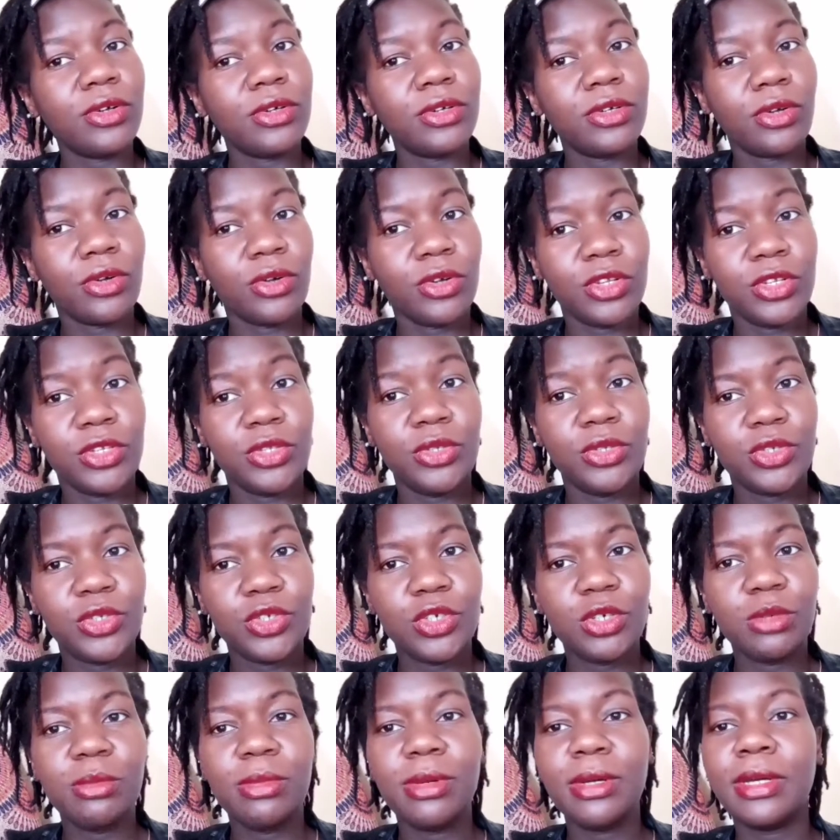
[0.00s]
on
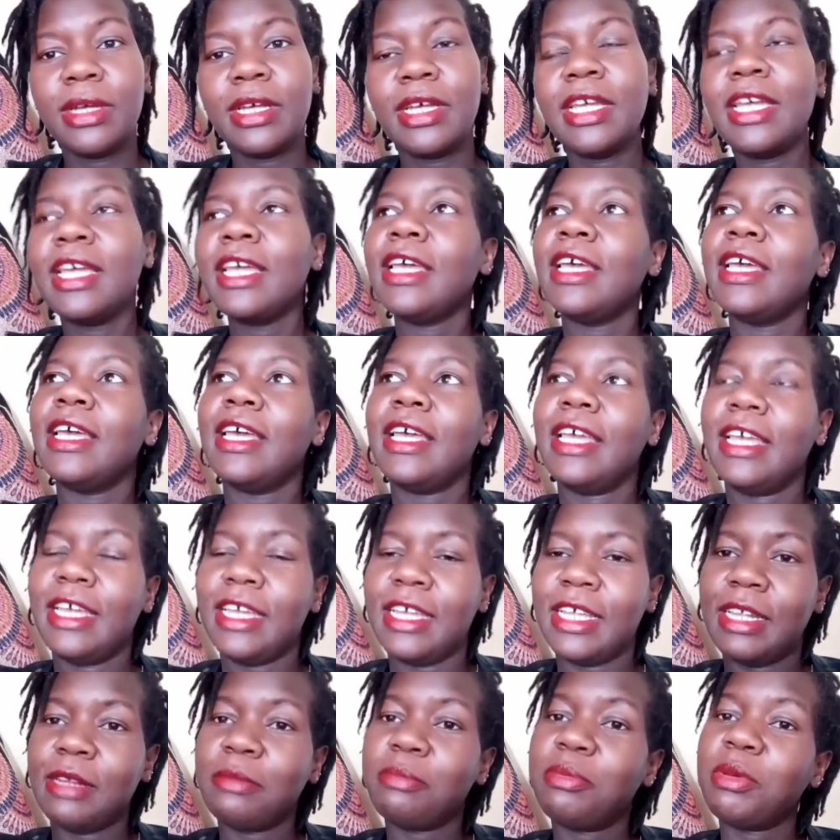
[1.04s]
YouTube,
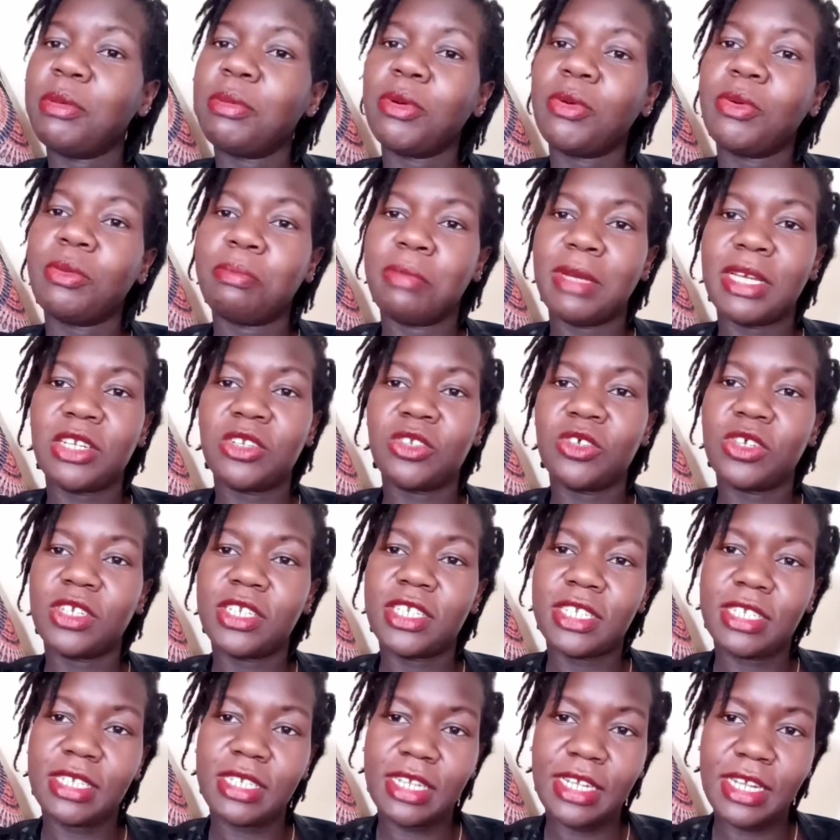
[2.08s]
and people might not
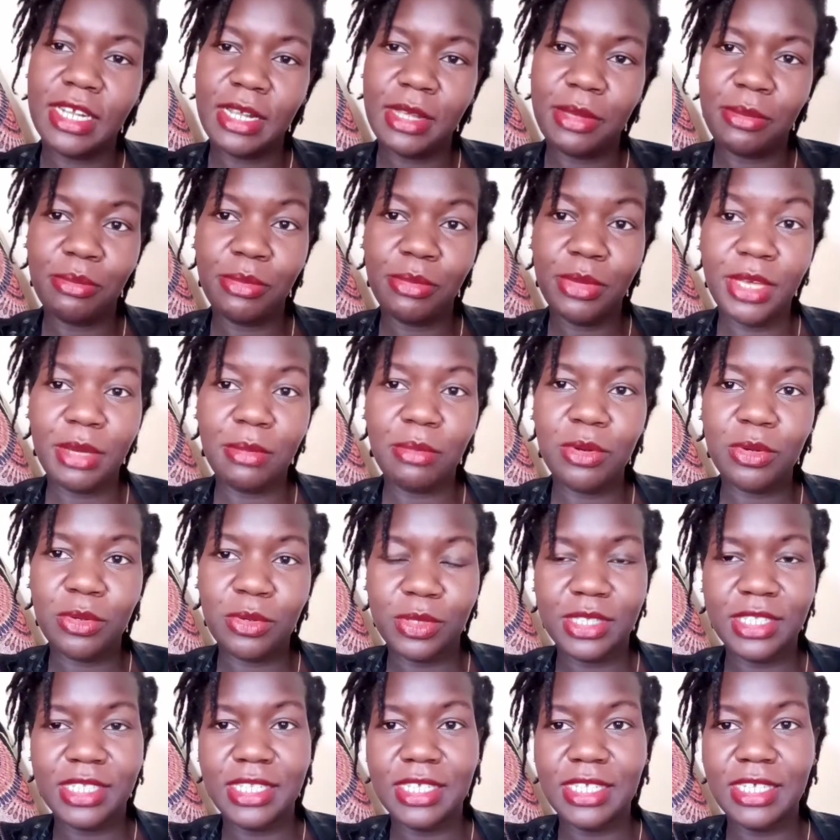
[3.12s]
be able to
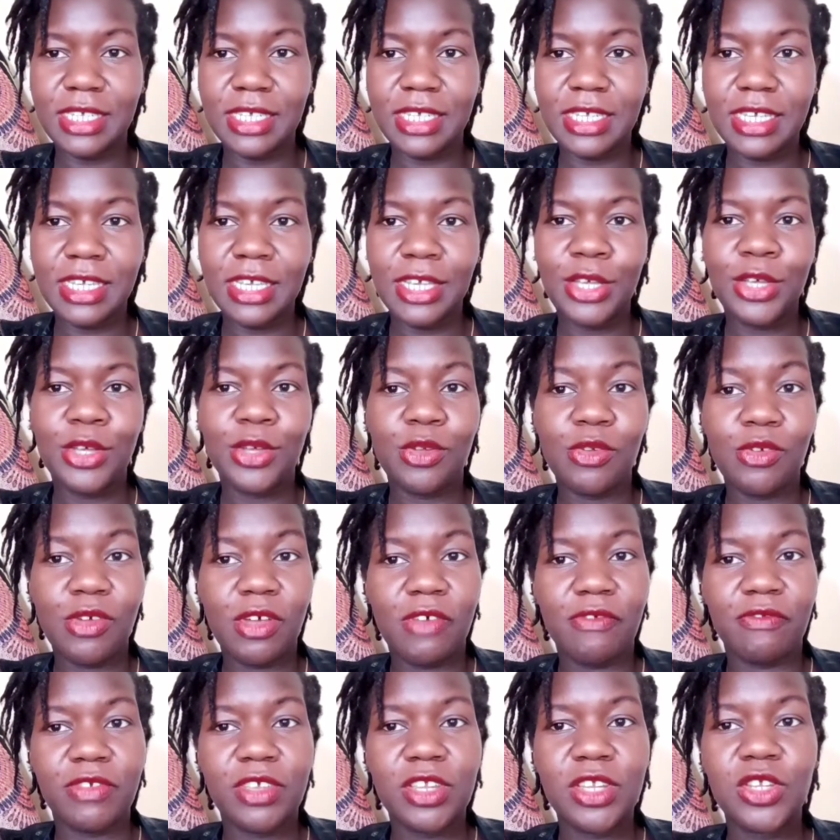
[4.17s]
see your
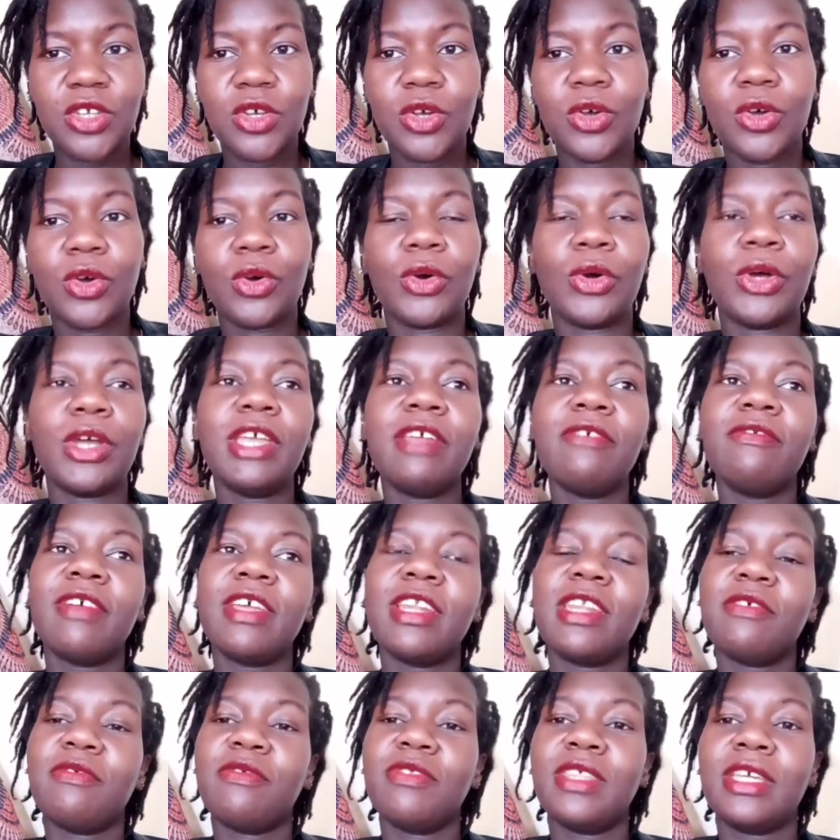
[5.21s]
video, or even
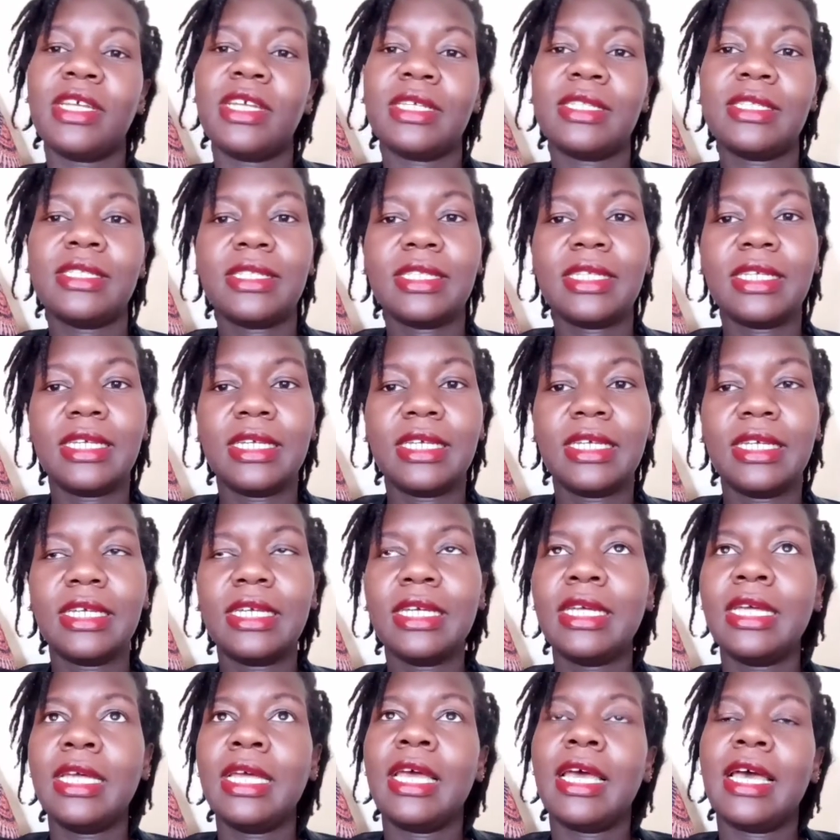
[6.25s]
if they see
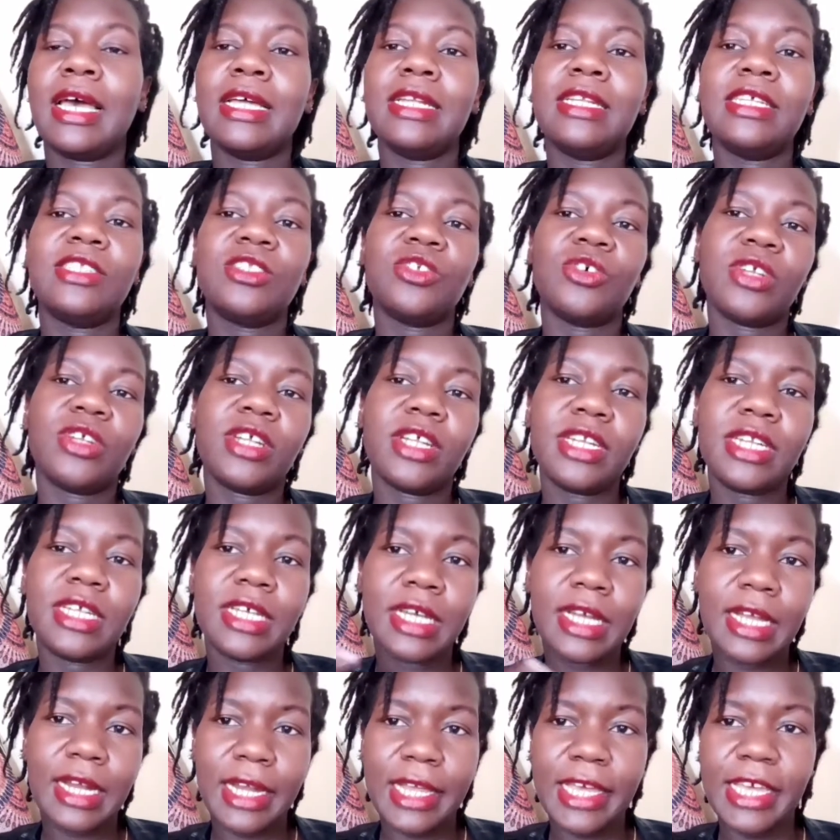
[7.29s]
and it's already
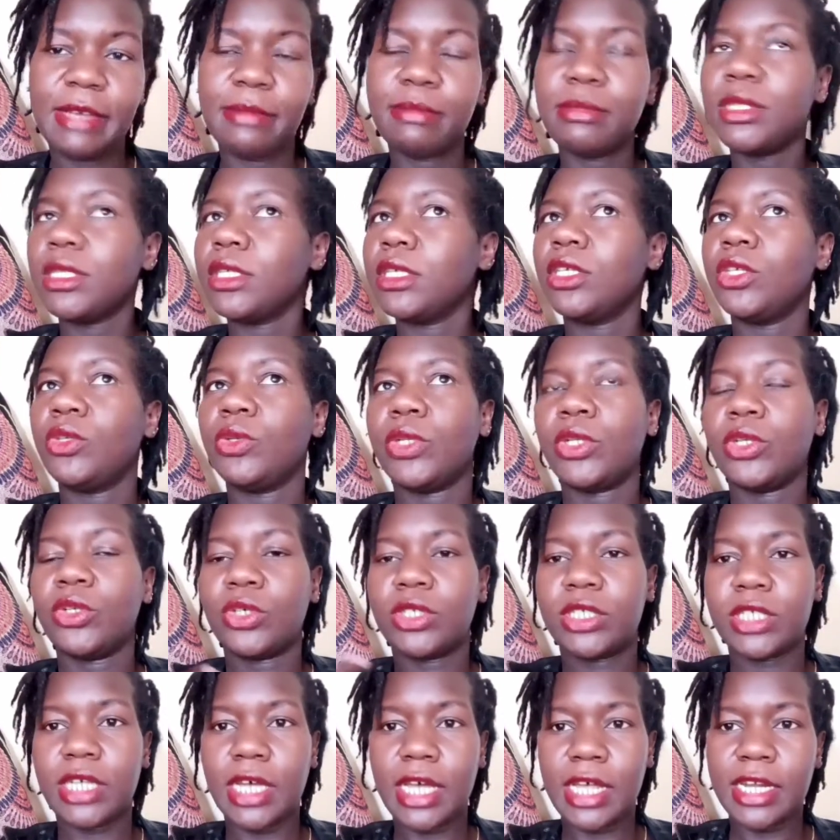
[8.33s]
claimed, you will not
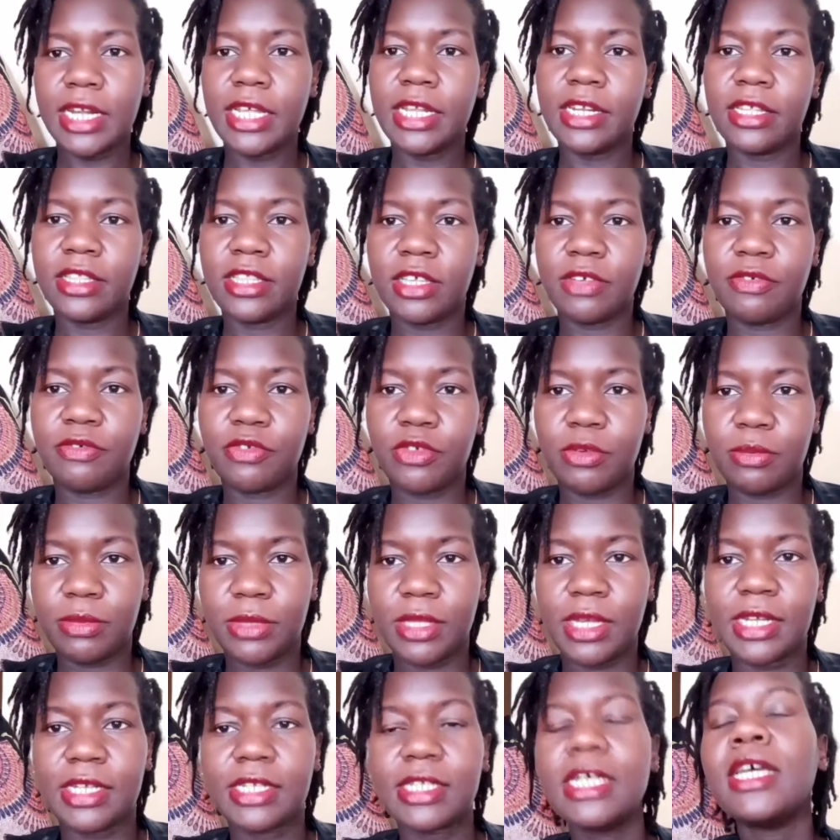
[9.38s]
earn anything from
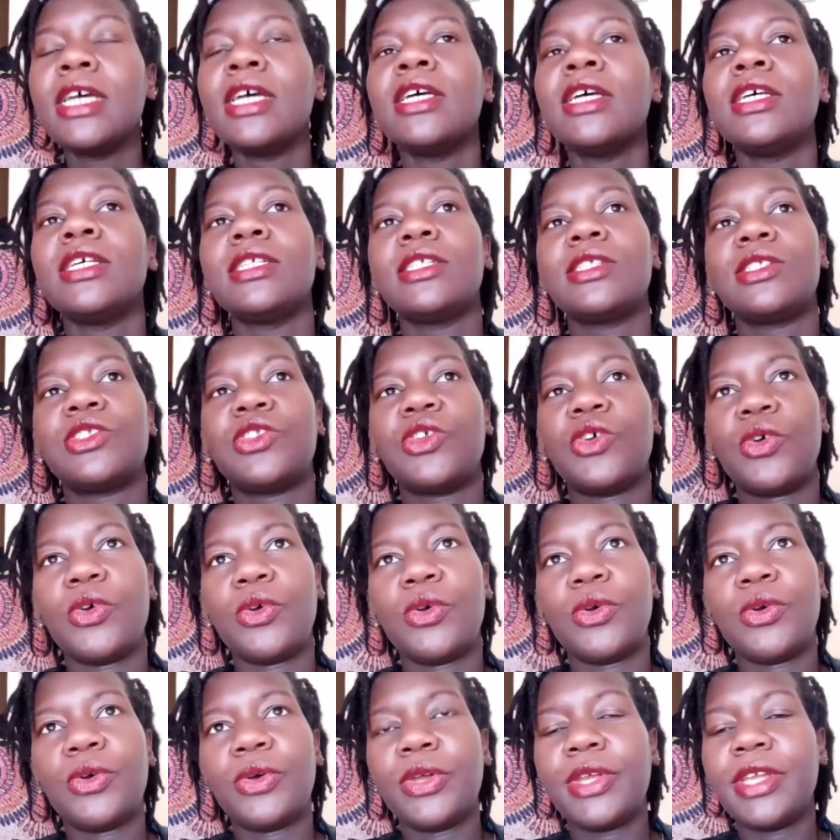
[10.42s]
that.
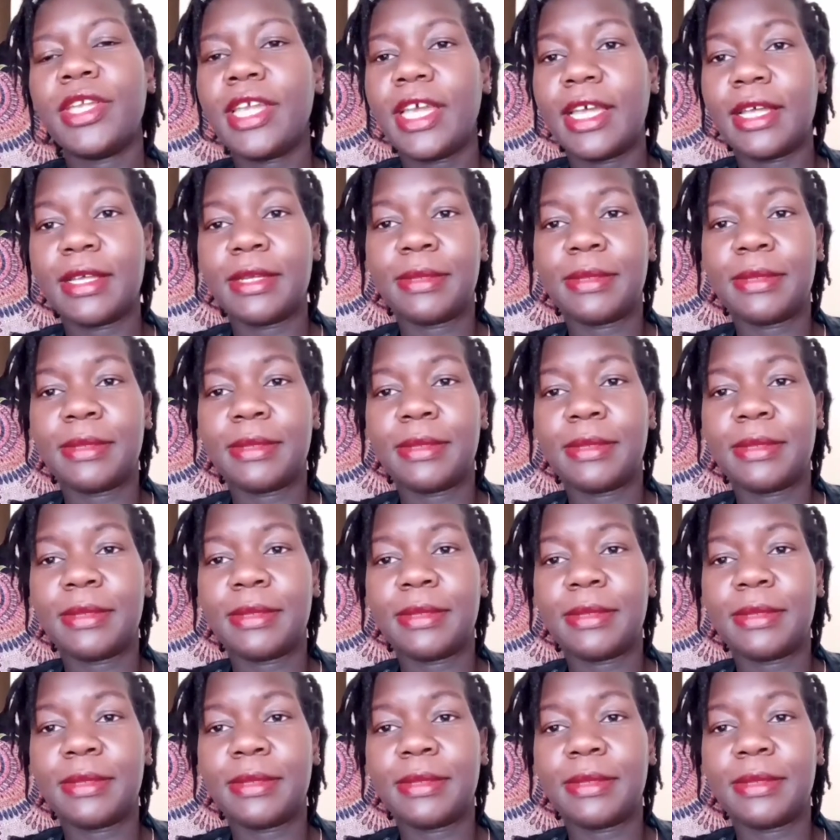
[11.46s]
So yeah,